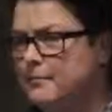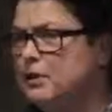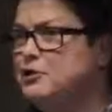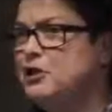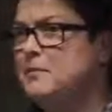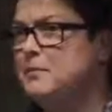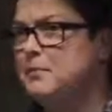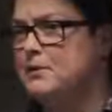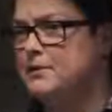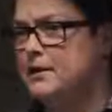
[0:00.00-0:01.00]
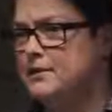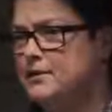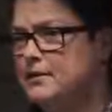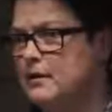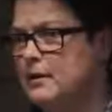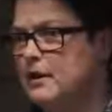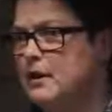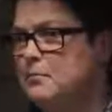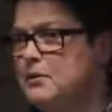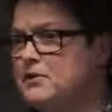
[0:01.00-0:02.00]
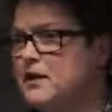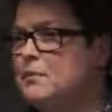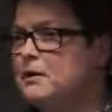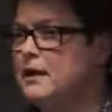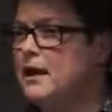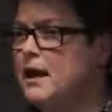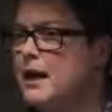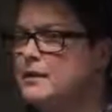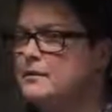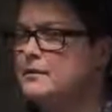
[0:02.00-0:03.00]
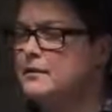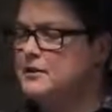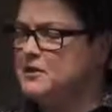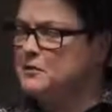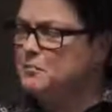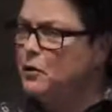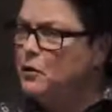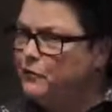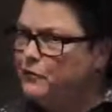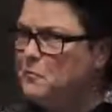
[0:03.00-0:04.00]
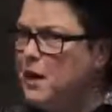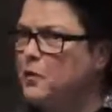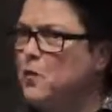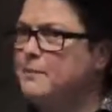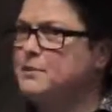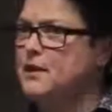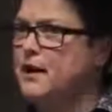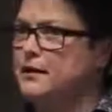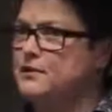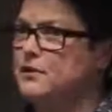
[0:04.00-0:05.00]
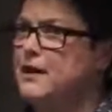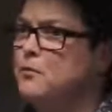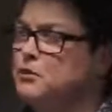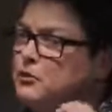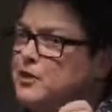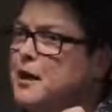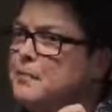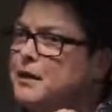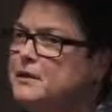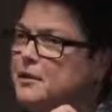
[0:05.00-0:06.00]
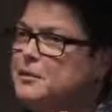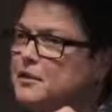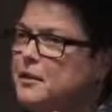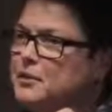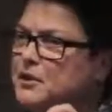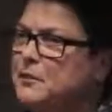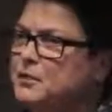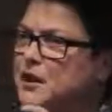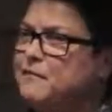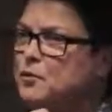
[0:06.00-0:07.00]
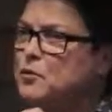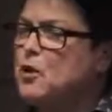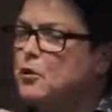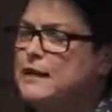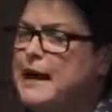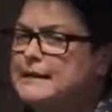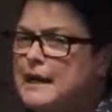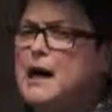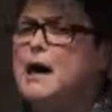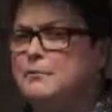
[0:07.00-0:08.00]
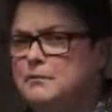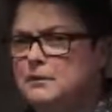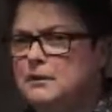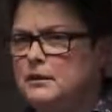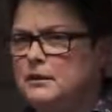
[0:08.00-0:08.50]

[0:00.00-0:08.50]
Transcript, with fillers: I'm a legitimate business, but someone can spoof my website so that when you type in www.phonecall.com,